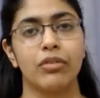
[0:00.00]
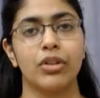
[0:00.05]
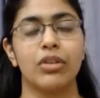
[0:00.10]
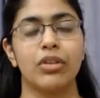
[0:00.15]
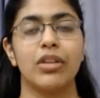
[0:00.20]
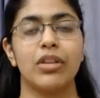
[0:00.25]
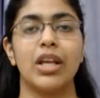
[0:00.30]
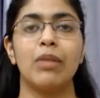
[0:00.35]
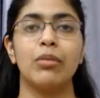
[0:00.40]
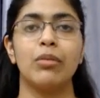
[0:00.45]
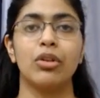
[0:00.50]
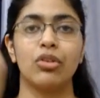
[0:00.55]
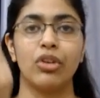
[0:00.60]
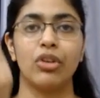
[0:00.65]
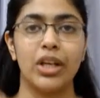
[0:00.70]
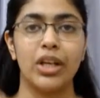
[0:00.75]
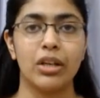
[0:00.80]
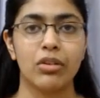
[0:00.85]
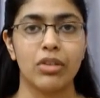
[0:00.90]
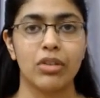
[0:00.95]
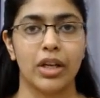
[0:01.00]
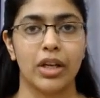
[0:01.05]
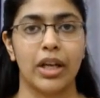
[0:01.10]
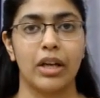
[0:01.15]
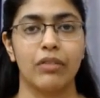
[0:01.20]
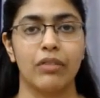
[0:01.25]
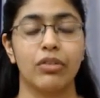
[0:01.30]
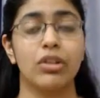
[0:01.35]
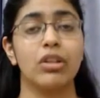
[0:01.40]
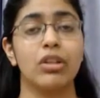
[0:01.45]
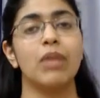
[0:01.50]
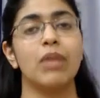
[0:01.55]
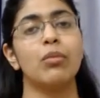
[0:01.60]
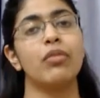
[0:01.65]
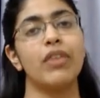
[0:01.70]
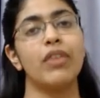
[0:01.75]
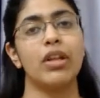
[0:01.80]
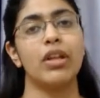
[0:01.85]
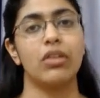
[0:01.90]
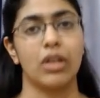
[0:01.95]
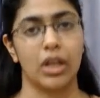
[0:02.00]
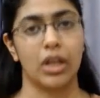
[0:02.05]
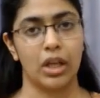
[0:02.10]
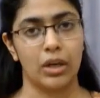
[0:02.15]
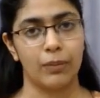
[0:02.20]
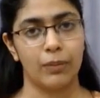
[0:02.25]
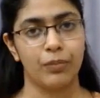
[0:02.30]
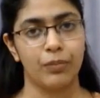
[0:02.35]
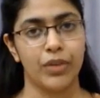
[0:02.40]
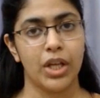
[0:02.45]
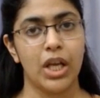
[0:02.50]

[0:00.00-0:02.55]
for the same ingredients again, for the same offense again.